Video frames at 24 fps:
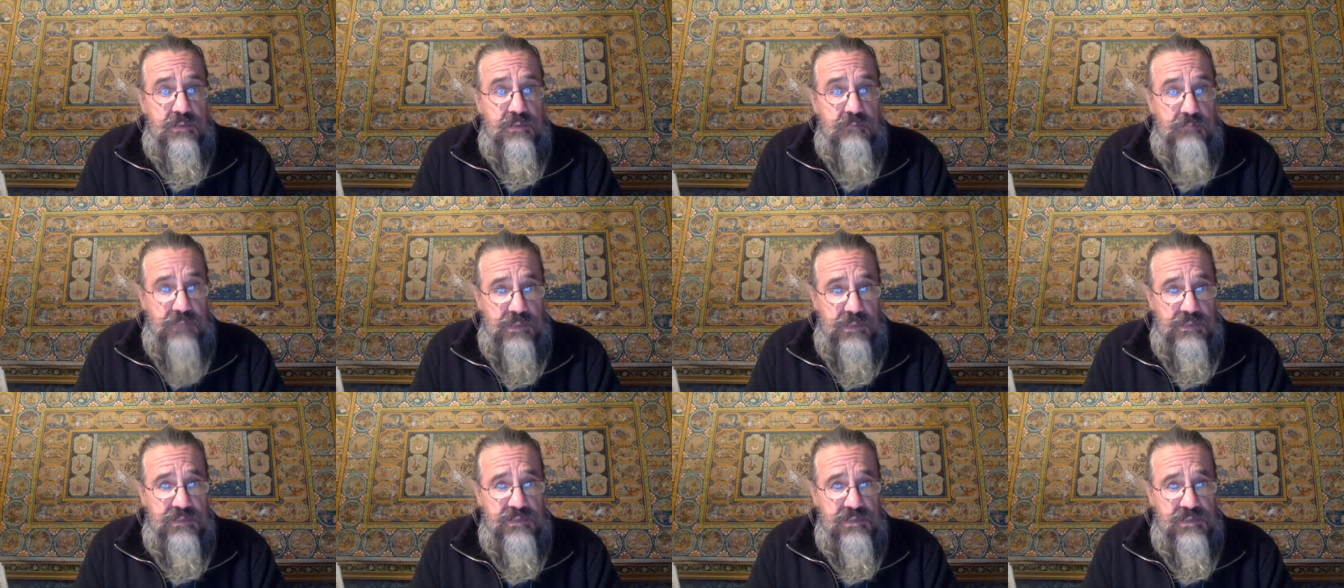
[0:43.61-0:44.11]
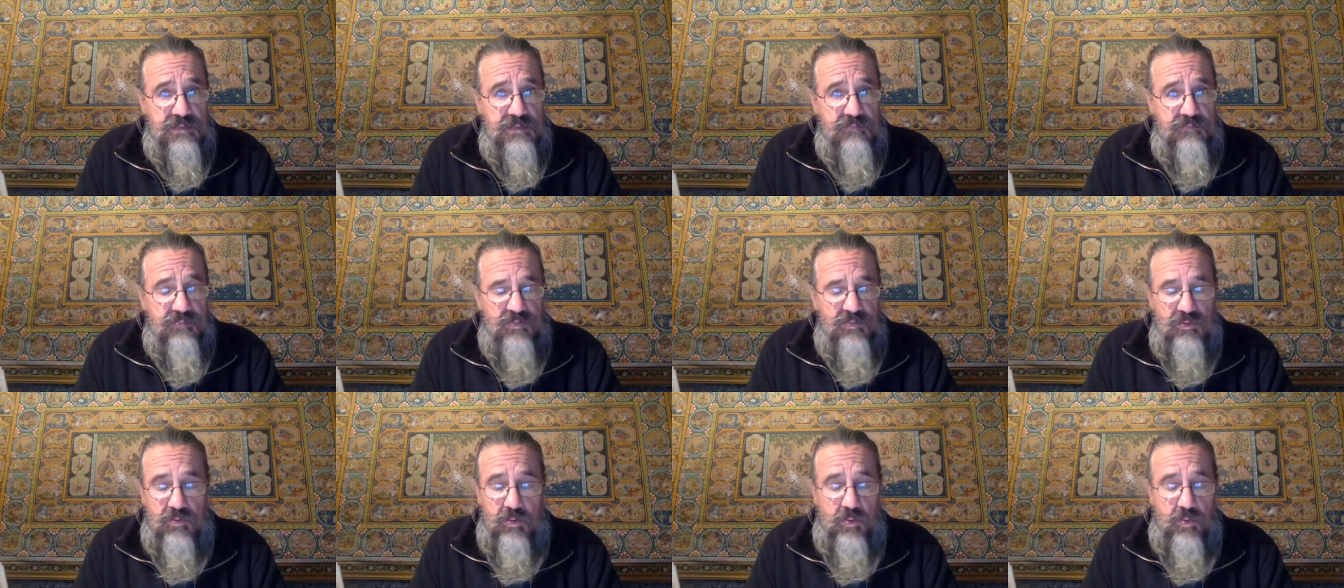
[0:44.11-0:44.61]
The mind is
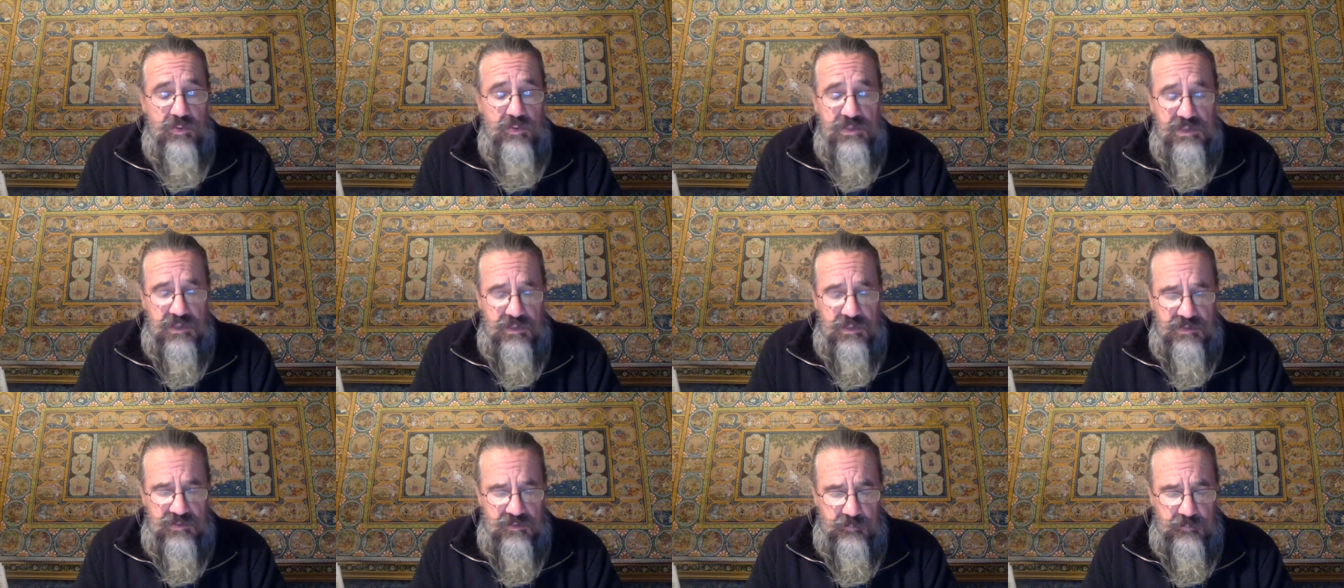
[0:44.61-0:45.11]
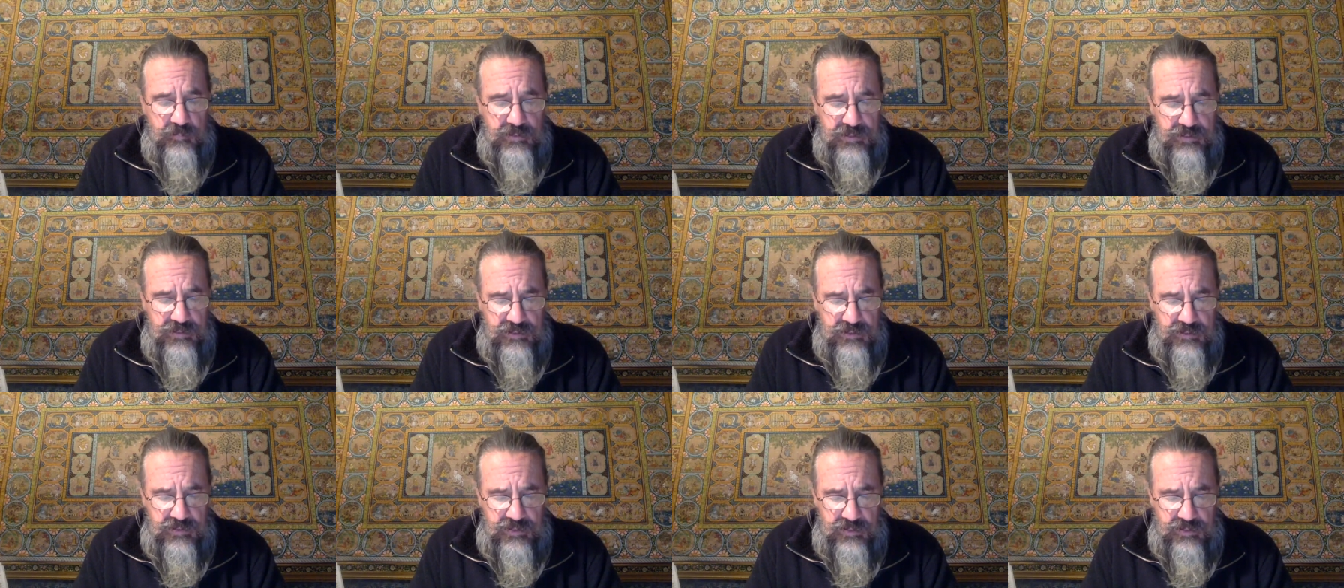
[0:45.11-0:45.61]
always
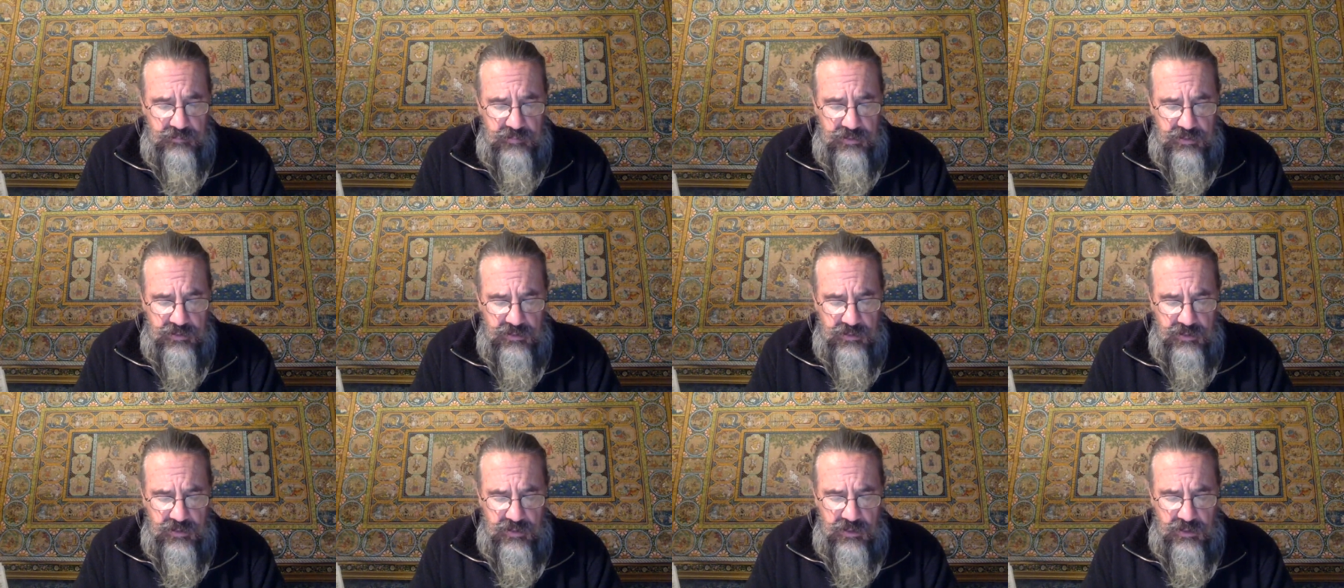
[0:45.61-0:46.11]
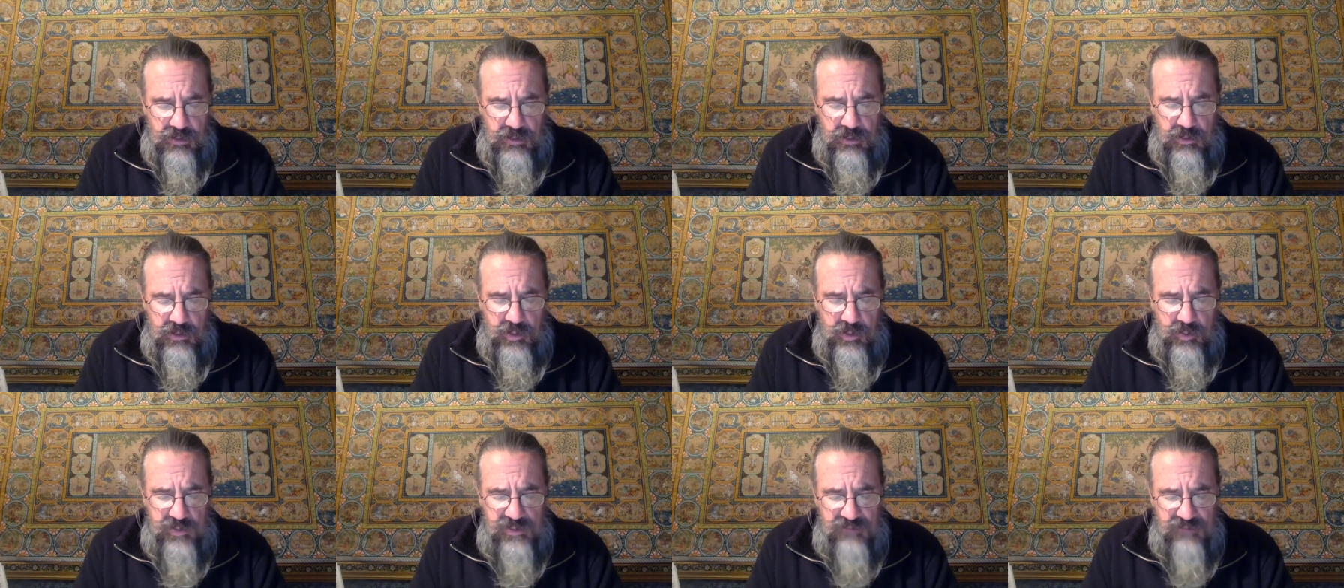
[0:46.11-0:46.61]
contemplating the Atman,
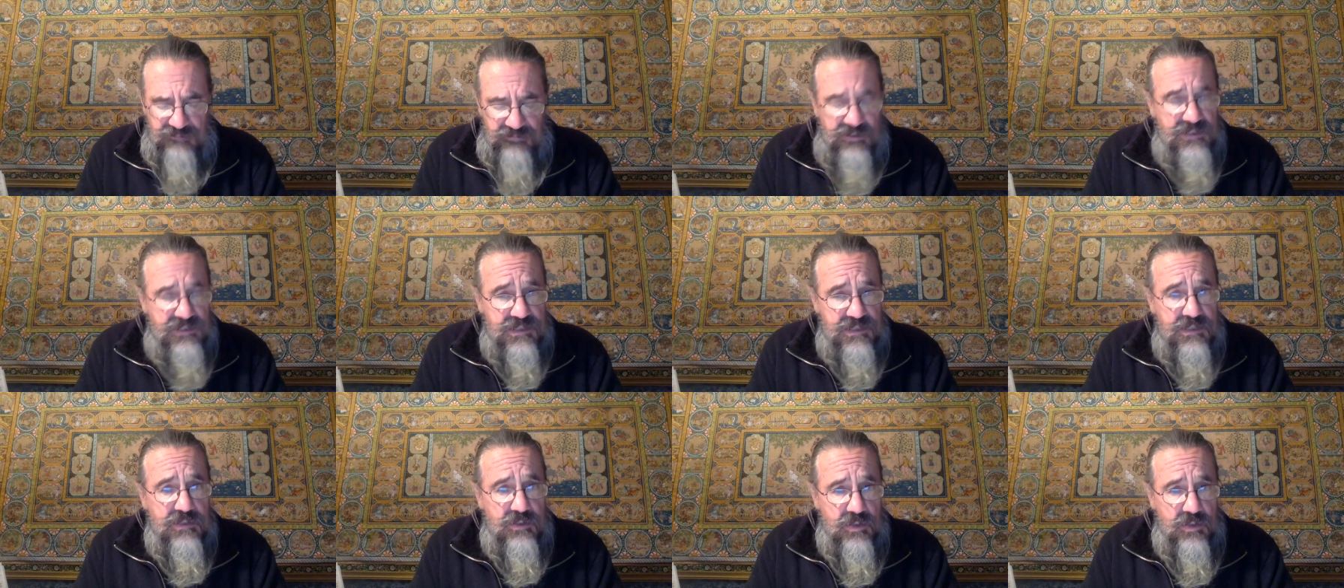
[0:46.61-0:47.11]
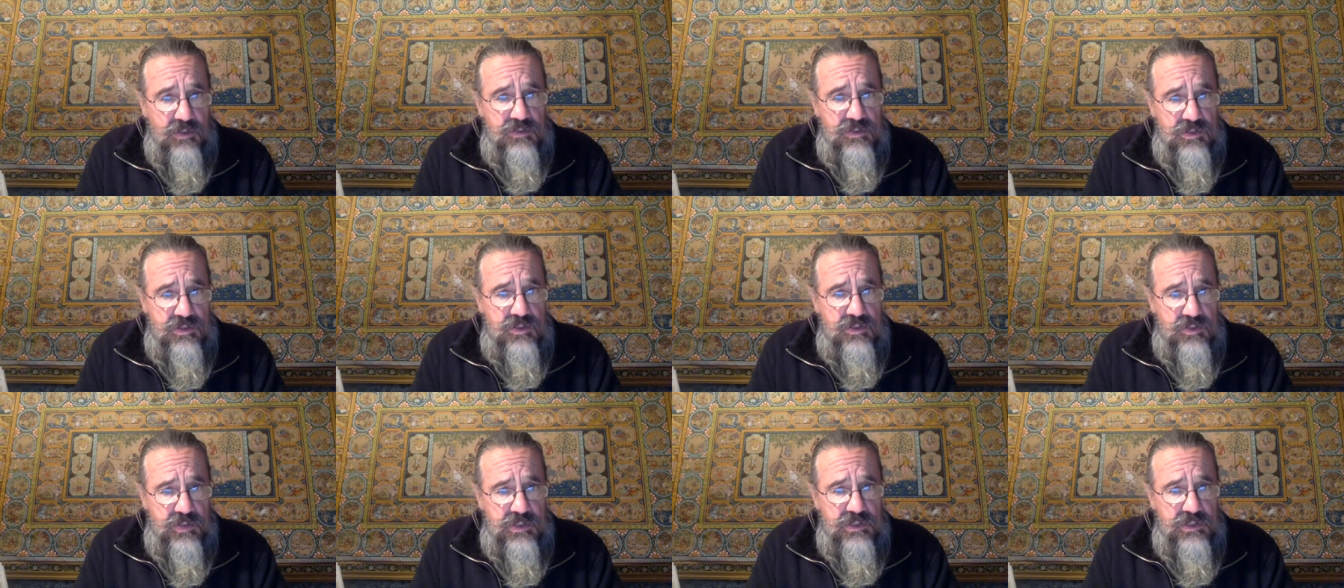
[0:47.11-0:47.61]
who is fixed in
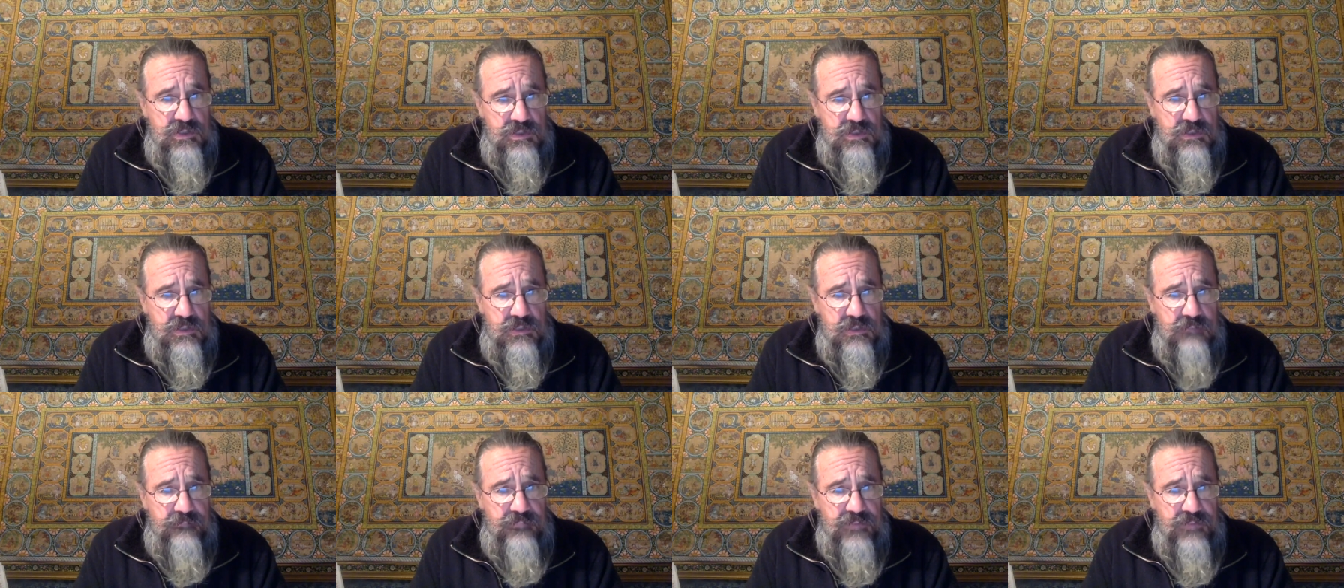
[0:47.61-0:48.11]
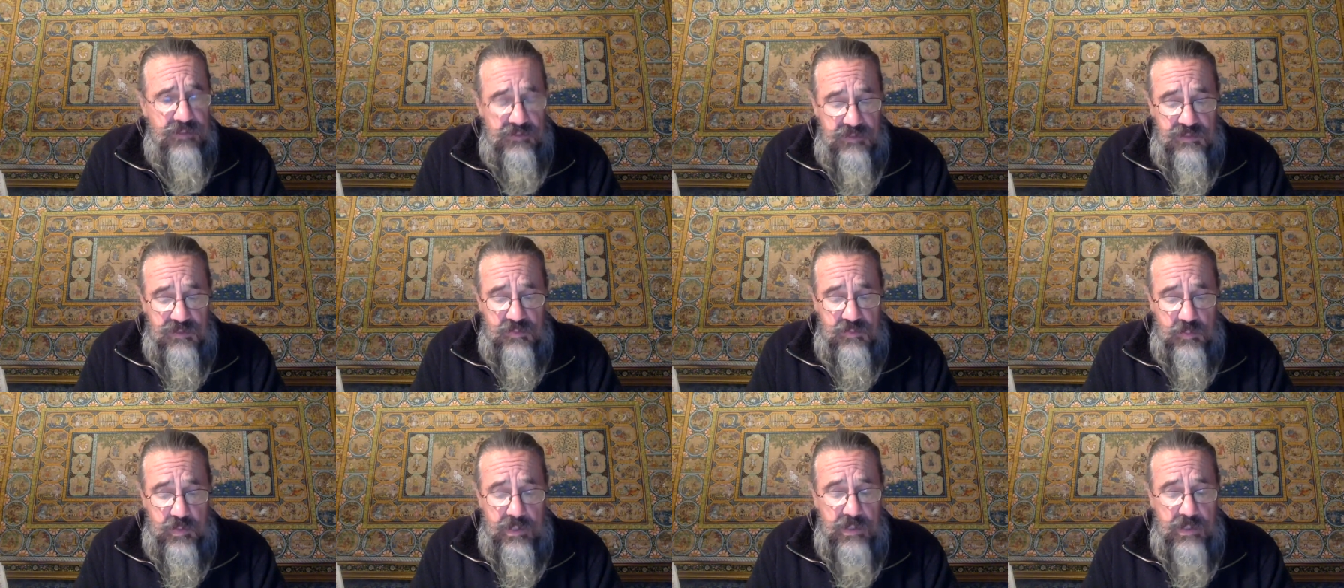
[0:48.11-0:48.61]
concentration in
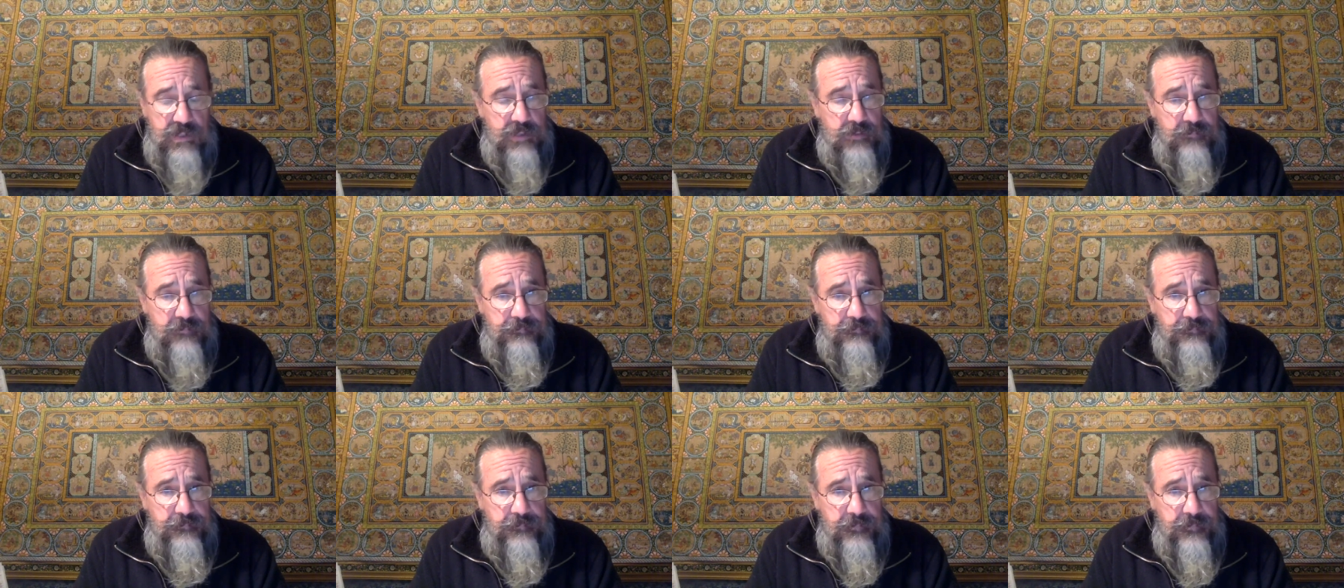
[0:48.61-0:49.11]
this way,